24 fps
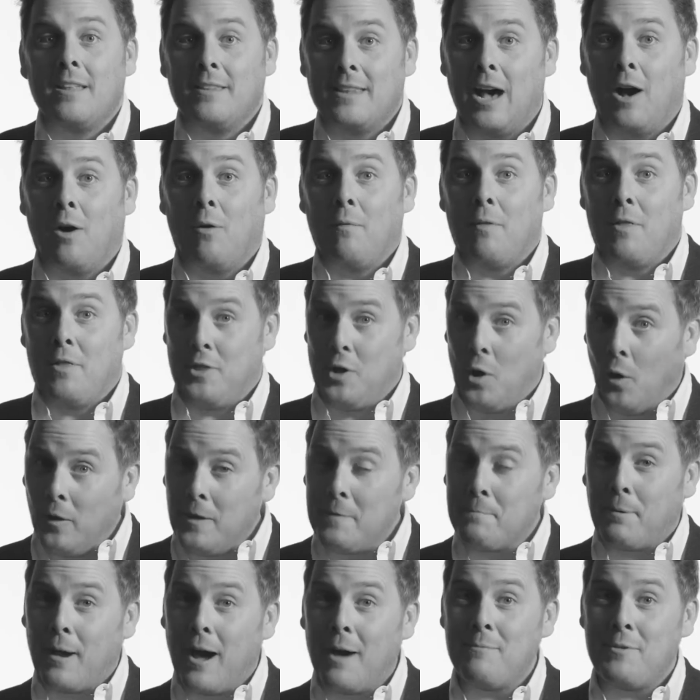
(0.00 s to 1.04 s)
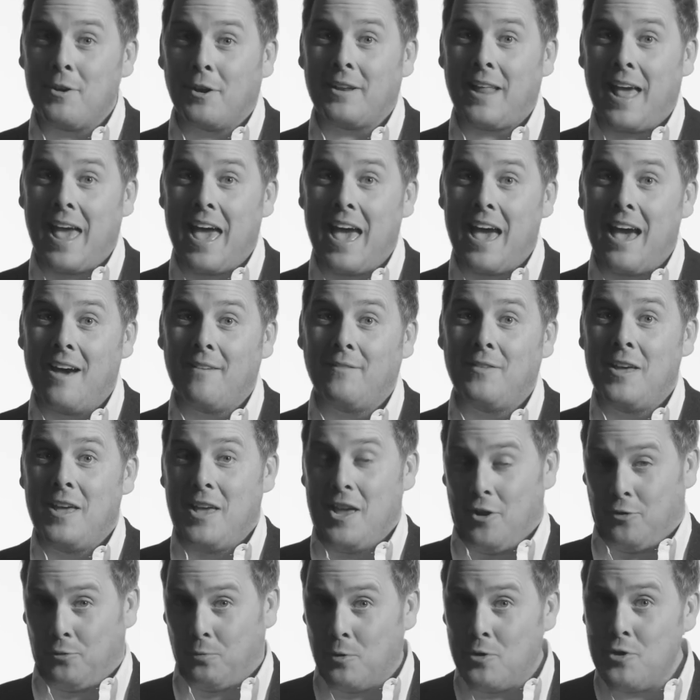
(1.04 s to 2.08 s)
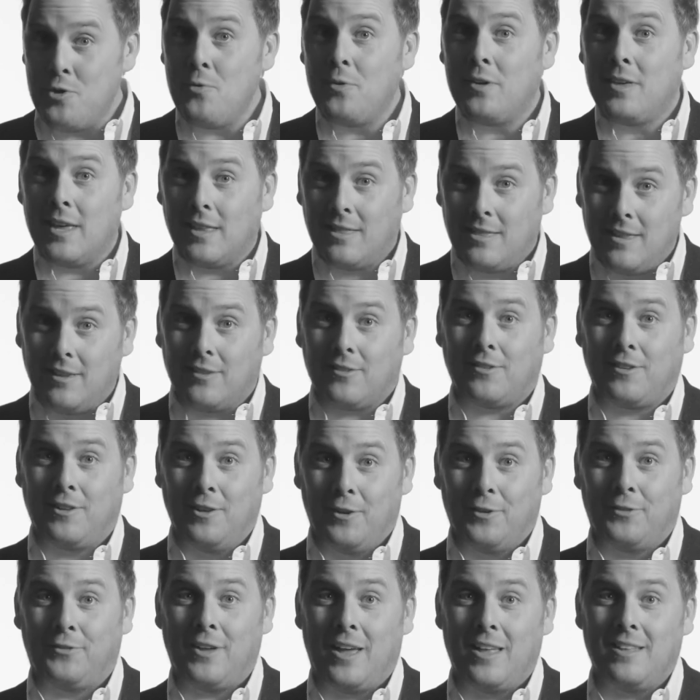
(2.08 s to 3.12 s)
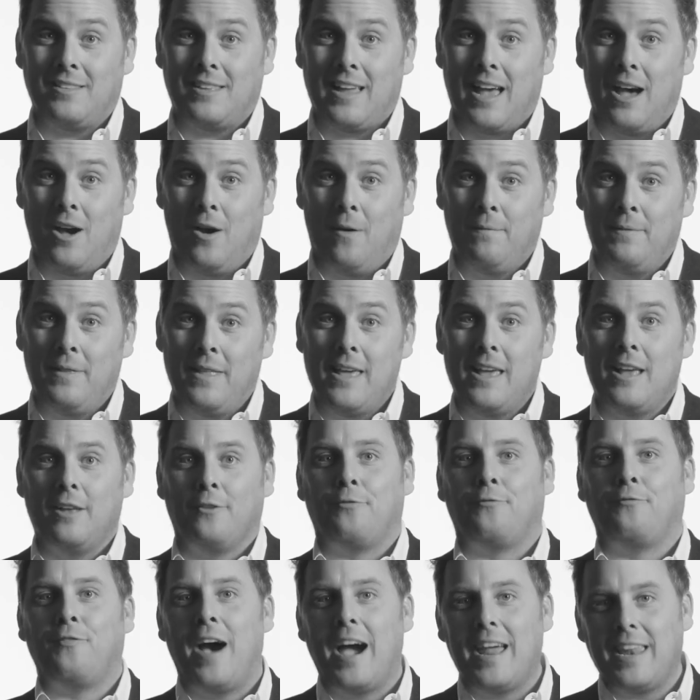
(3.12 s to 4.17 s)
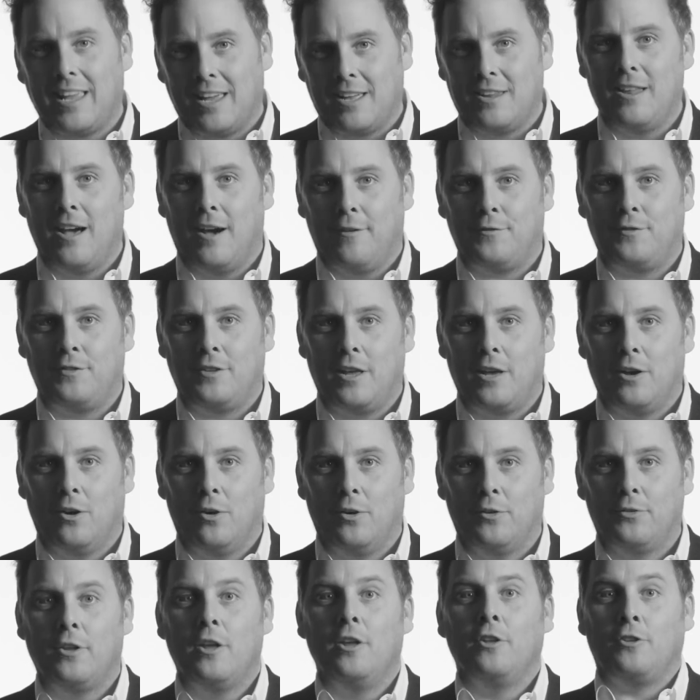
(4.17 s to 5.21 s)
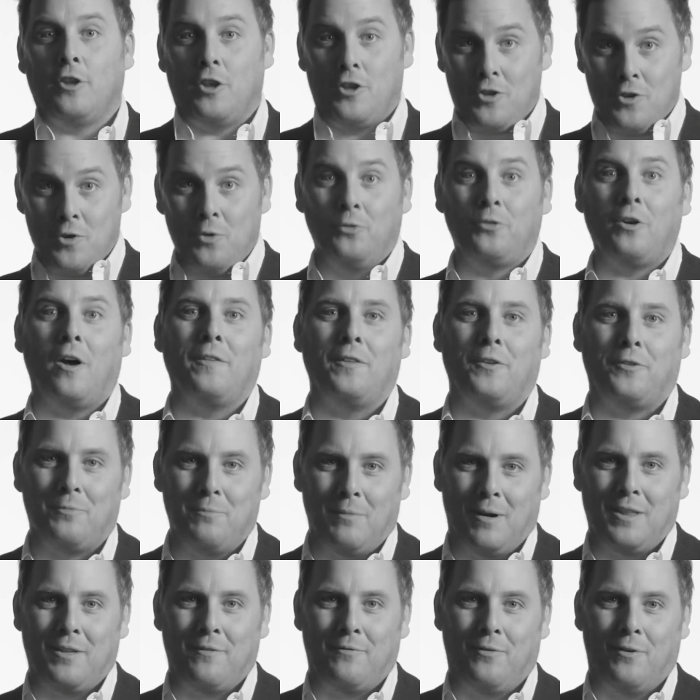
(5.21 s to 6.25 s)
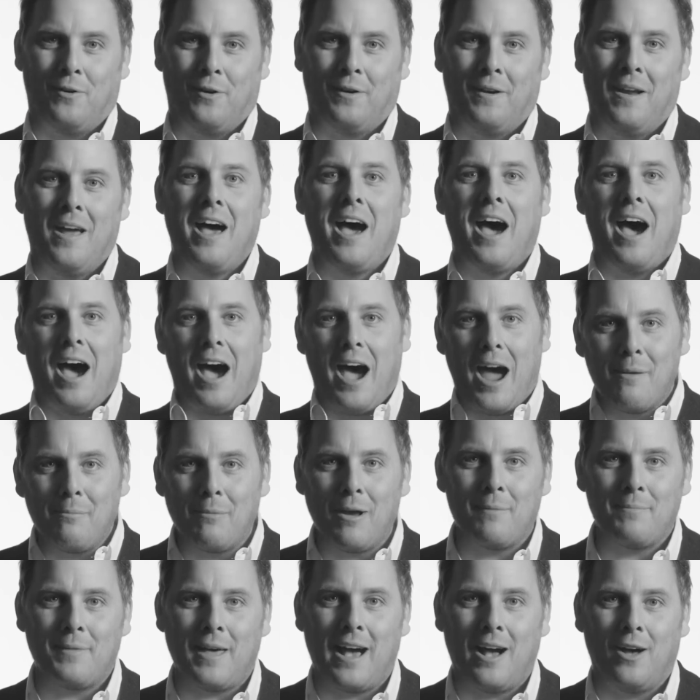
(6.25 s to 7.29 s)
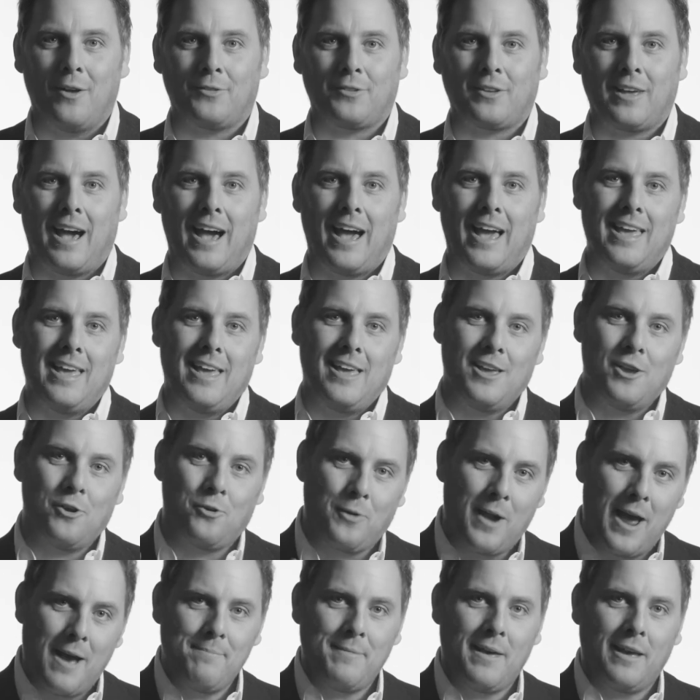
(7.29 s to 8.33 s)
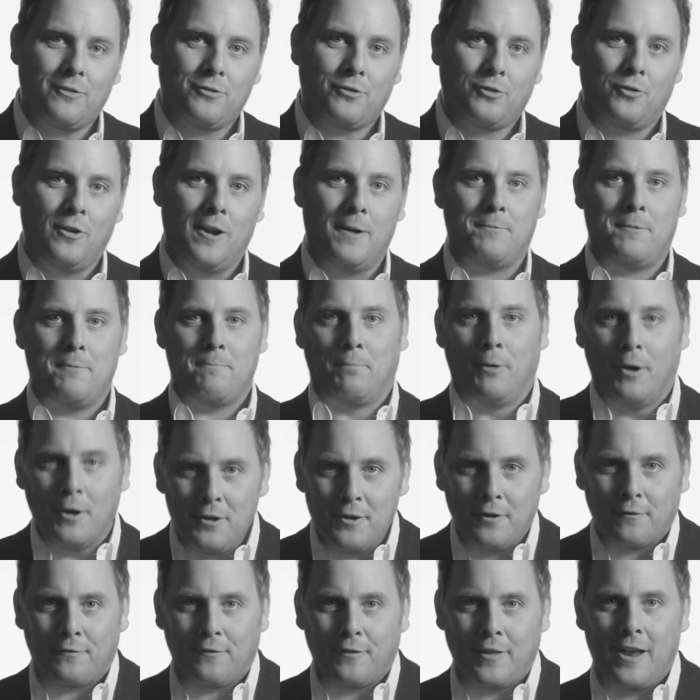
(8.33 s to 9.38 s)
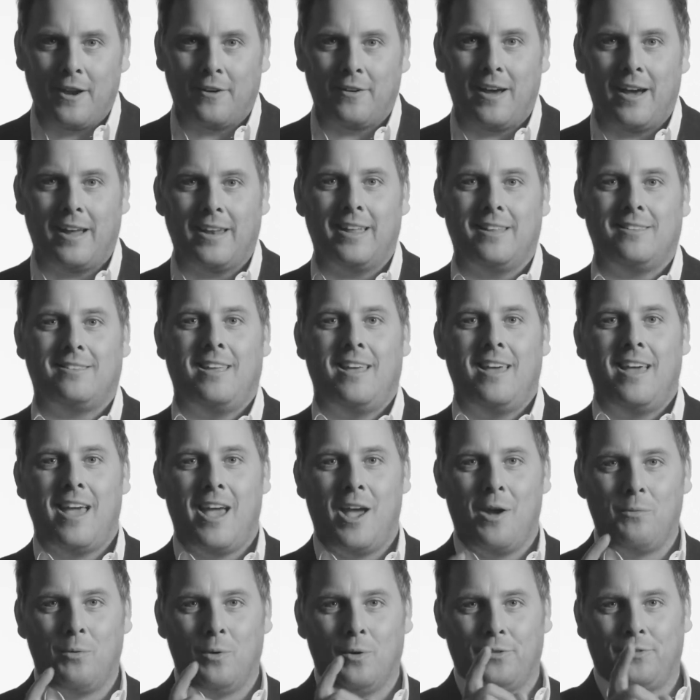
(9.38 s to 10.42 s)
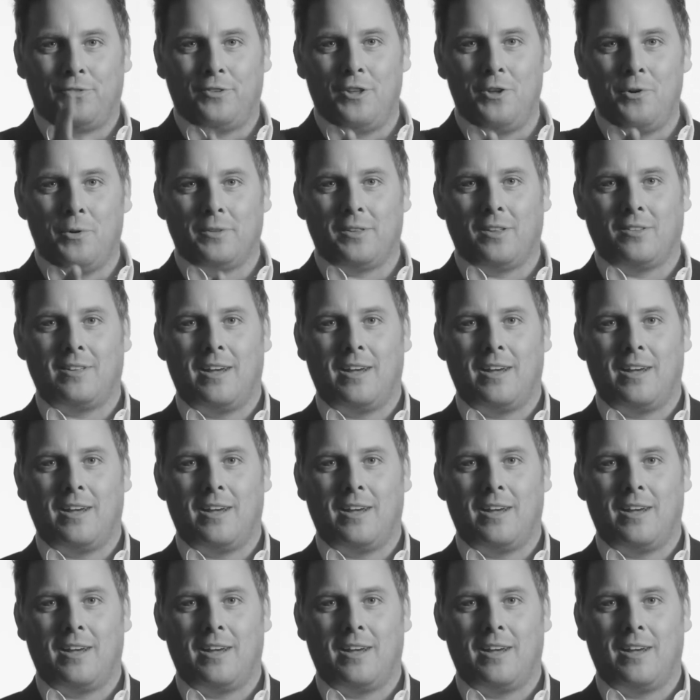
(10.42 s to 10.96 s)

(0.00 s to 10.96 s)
Now, the only problem you're gonna have is when you get this skill set down, is finding enough deals to use all this money for. I'm Rob the House Guy. Grab that script, put your flair on it, and we'll see you at the